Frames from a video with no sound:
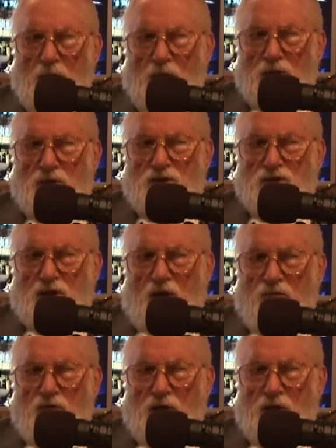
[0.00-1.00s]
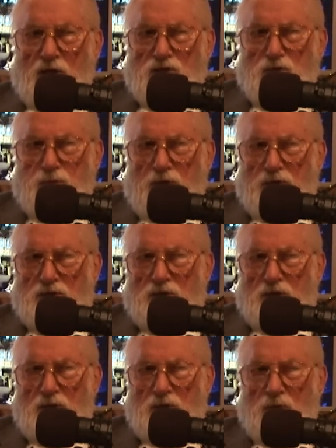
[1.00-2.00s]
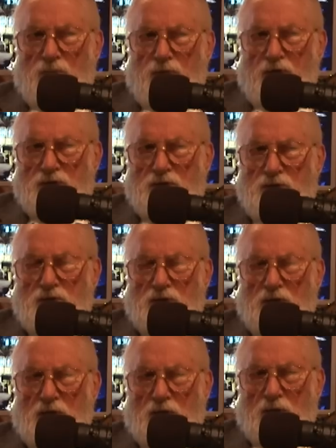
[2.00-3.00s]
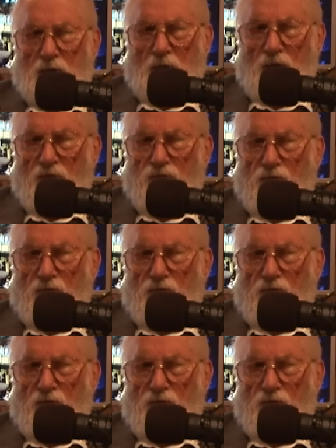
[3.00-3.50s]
and discovering its presence in Gulf